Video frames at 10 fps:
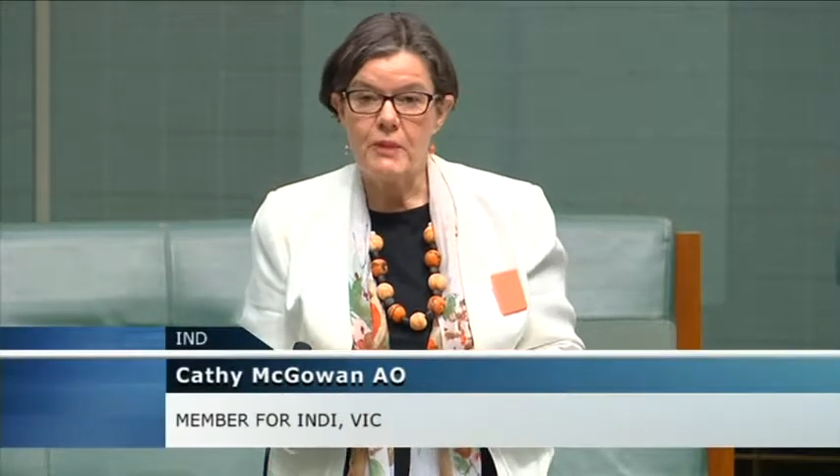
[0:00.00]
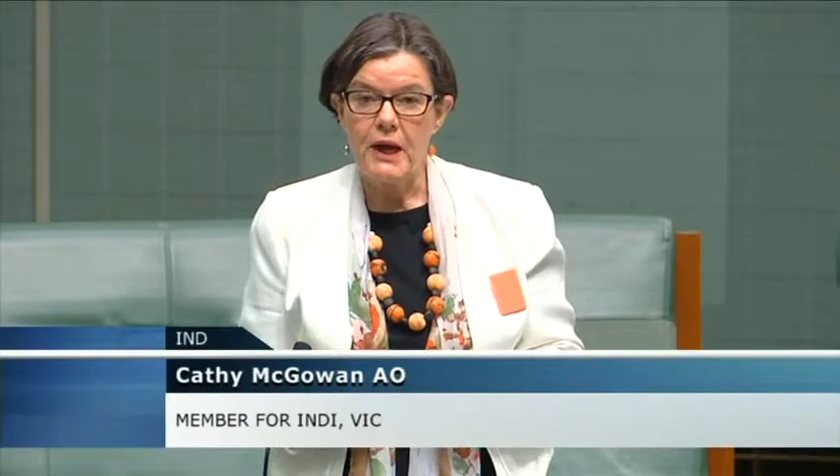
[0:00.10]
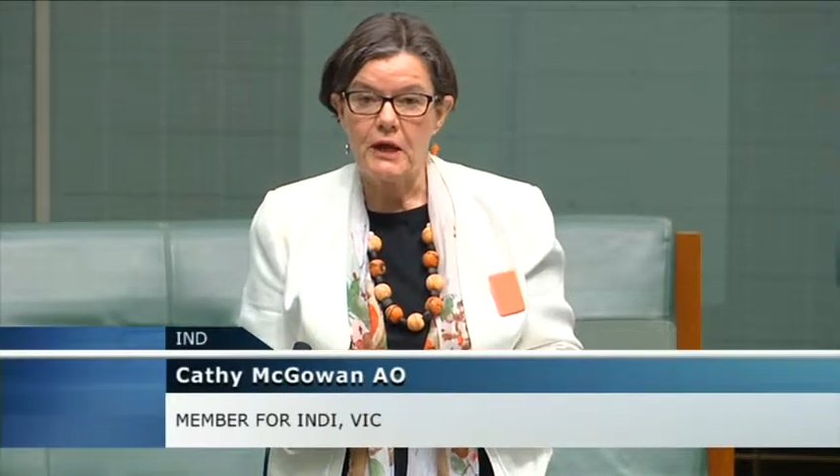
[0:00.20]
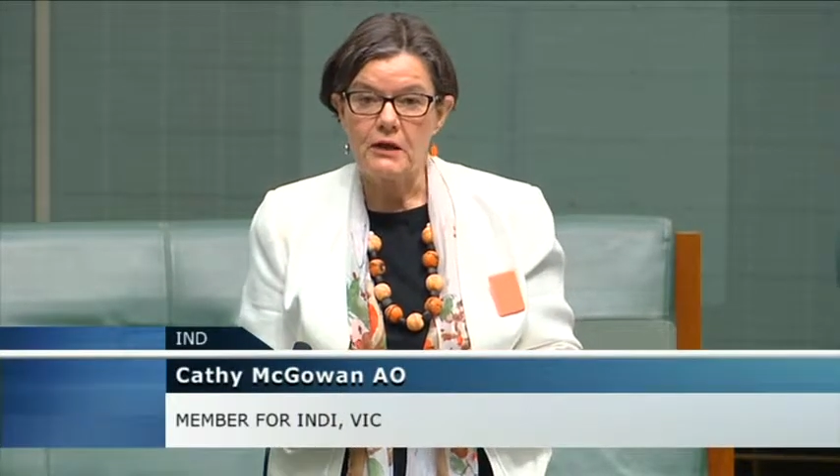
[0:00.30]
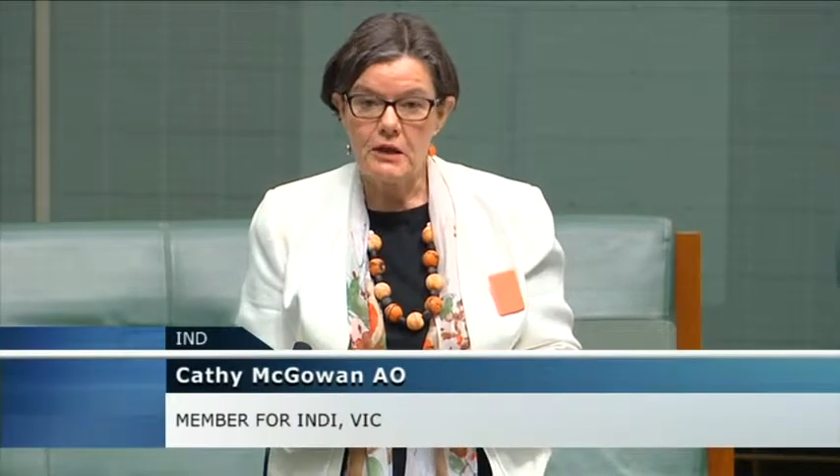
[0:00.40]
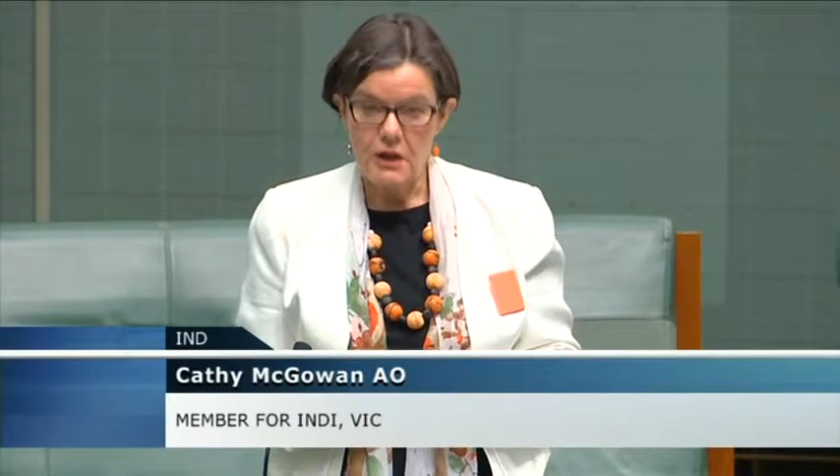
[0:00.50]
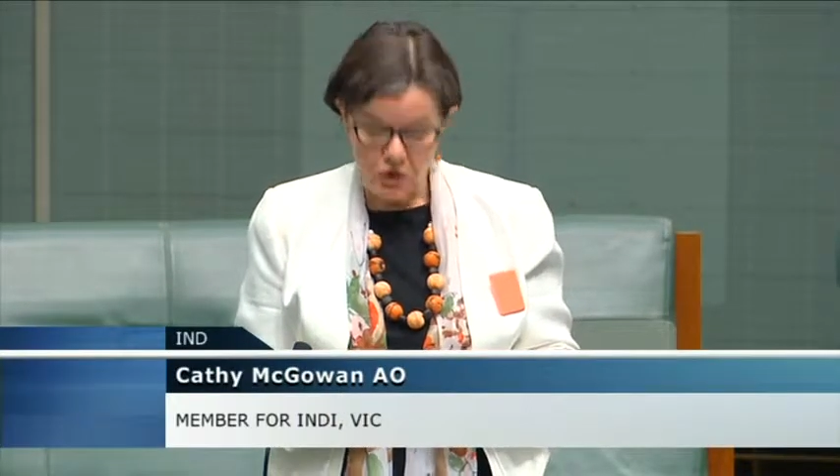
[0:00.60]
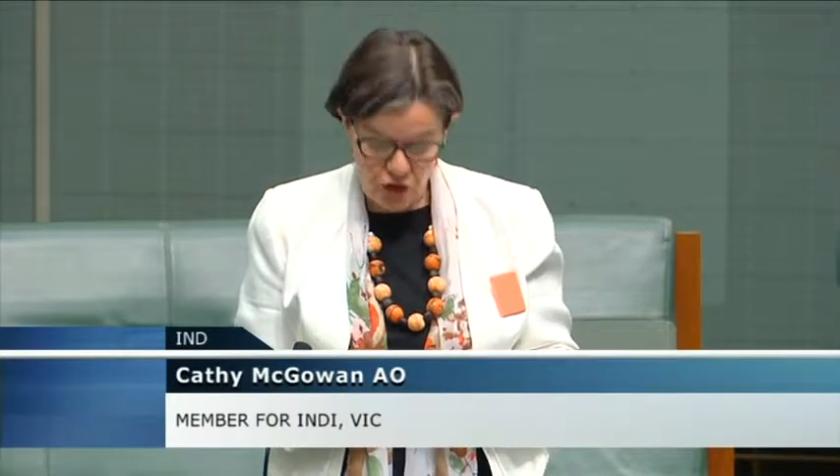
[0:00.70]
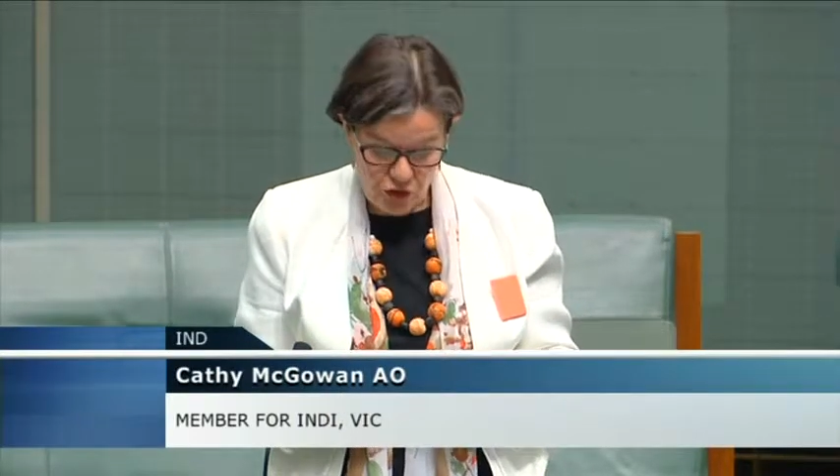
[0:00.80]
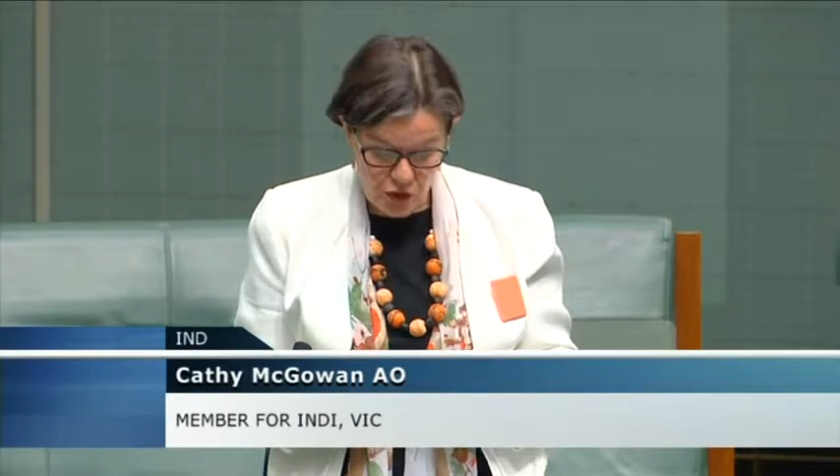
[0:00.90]
about
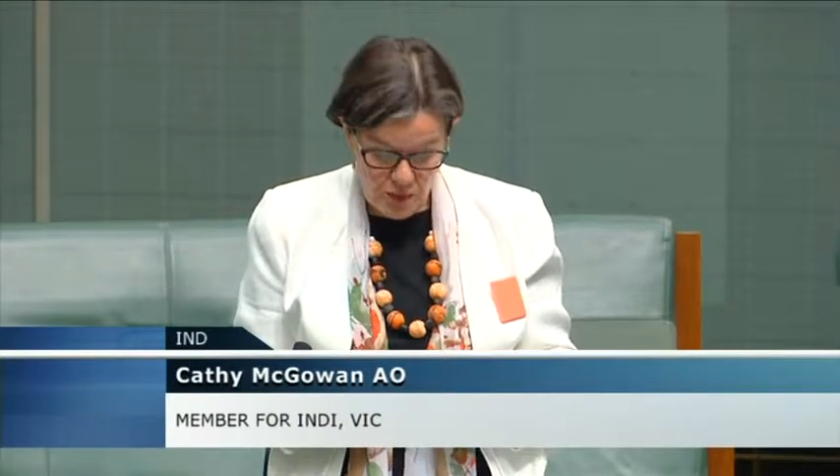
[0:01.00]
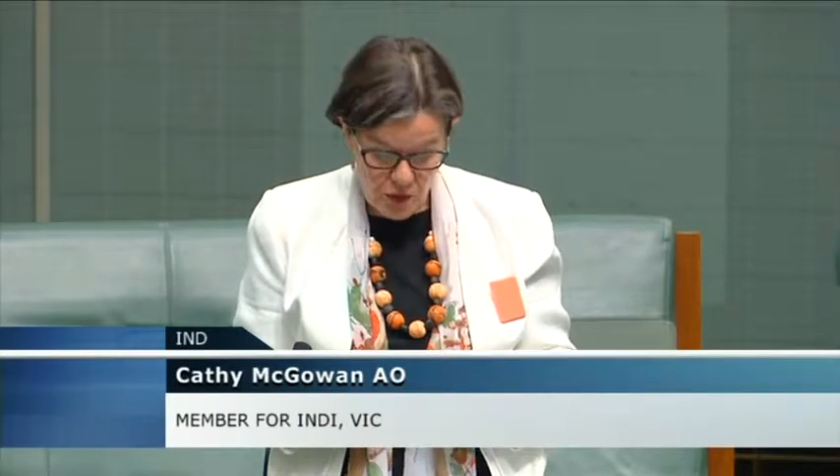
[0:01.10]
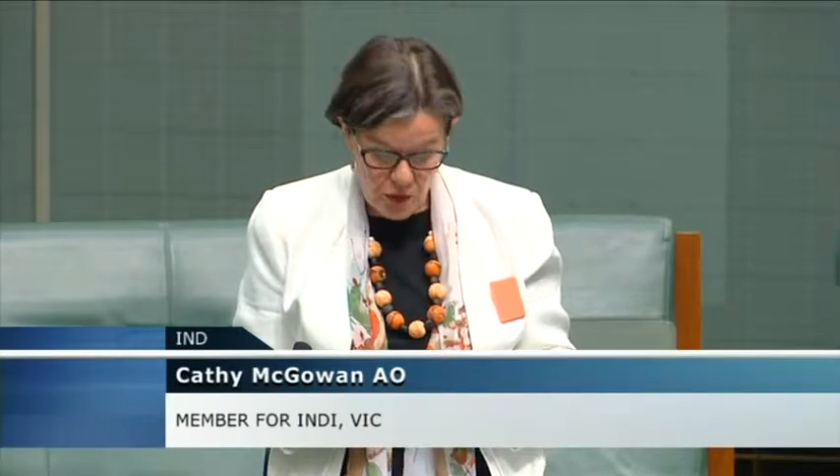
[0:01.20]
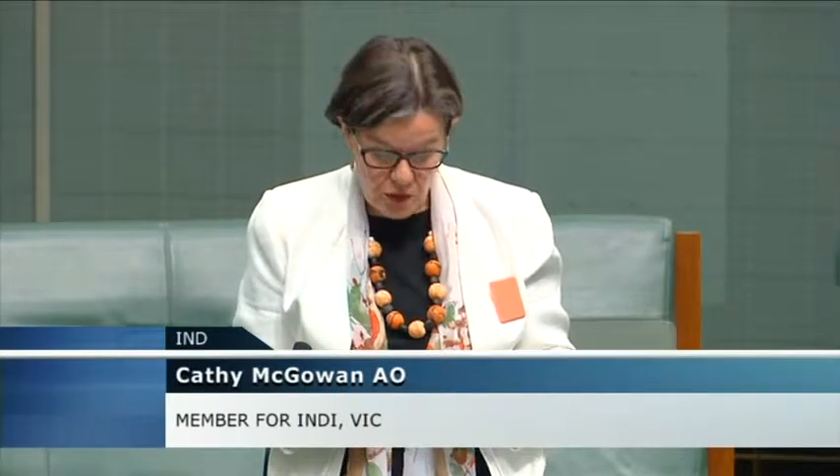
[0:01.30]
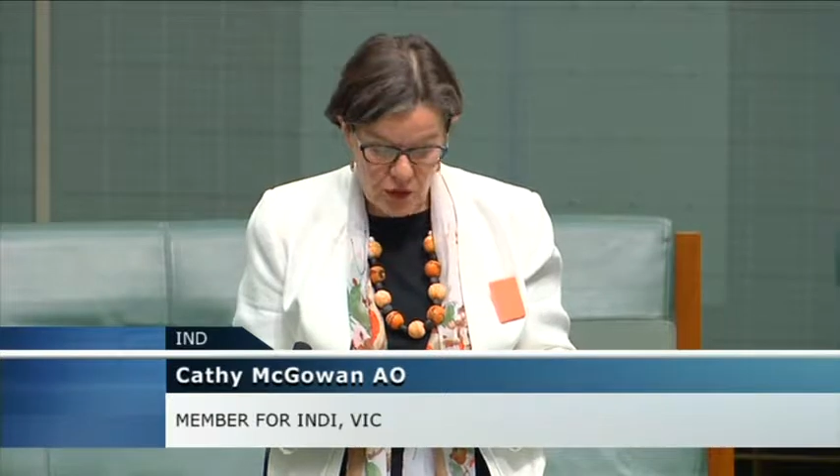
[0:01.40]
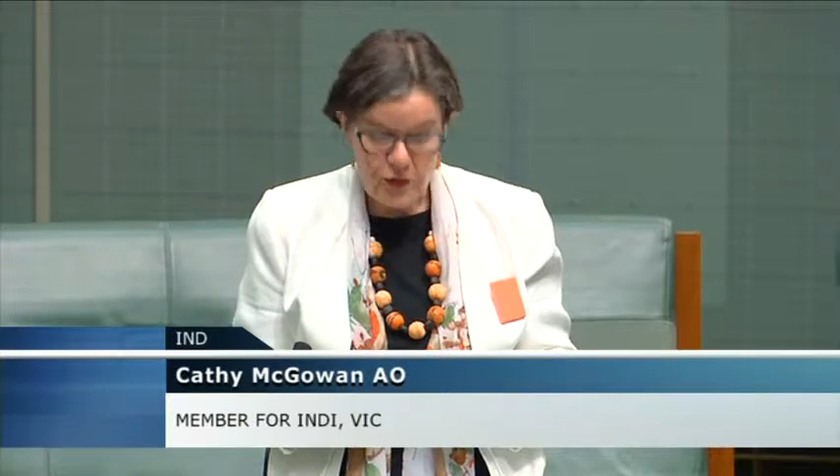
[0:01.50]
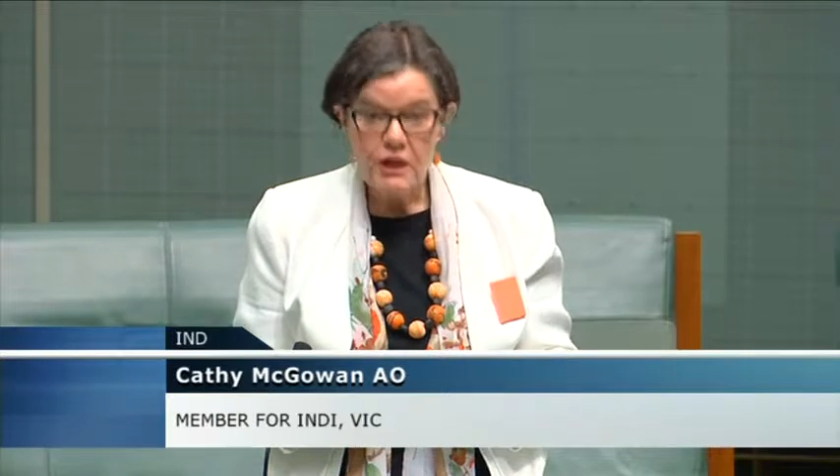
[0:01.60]
in this report